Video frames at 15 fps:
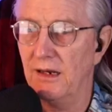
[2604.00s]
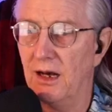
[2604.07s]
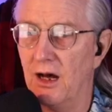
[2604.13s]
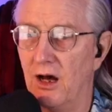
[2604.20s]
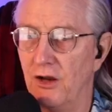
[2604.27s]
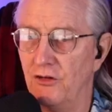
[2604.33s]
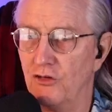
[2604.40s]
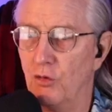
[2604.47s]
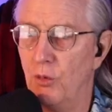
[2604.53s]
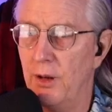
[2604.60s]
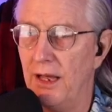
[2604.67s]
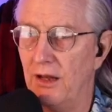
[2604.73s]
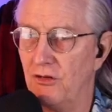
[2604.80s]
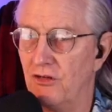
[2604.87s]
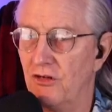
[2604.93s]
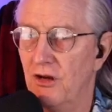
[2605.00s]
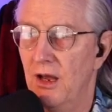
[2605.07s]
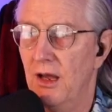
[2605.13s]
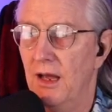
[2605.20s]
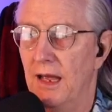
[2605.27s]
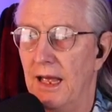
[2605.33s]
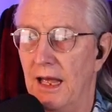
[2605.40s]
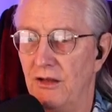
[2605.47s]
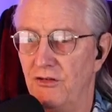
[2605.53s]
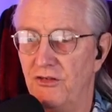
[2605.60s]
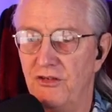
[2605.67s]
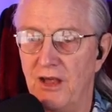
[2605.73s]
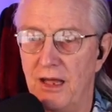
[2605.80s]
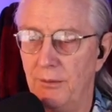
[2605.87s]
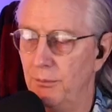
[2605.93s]
on Twitch has
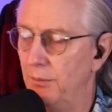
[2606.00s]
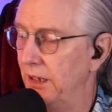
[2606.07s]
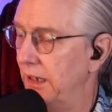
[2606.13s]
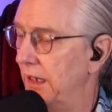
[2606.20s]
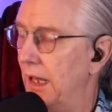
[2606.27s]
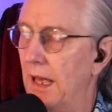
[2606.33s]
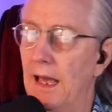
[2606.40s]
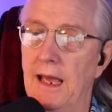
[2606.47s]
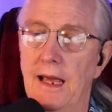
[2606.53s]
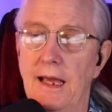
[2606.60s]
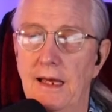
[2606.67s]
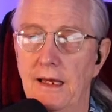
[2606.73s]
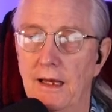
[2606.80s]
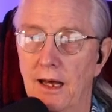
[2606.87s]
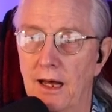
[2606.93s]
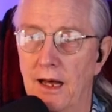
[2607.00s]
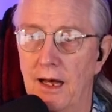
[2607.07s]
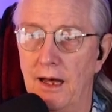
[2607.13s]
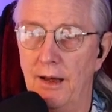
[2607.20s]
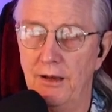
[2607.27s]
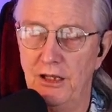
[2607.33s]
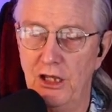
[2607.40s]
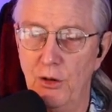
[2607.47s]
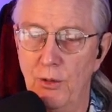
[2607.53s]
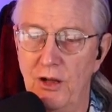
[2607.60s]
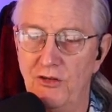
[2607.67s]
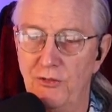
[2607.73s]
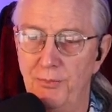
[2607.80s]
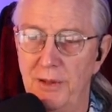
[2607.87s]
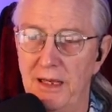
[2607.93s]
sent me a
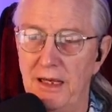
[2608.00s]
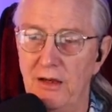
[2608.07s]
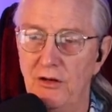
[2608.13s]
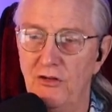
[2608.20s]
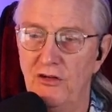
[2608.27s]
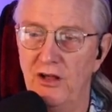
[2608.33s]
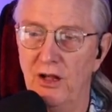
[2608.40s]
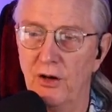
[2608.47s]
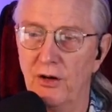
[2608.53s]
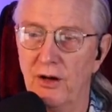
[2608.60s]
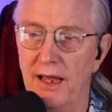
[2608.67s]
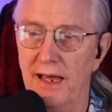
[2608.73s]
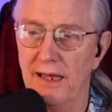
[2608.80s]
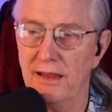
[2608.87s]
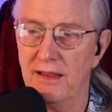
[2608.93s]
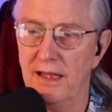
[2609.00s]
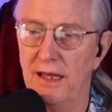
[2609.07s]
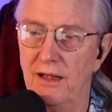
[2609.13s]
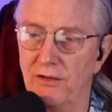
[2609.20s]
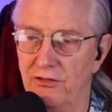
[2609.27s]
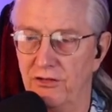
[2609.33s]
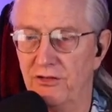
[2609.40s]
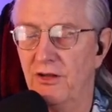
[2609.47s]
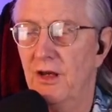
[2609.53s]
USB tiller like this.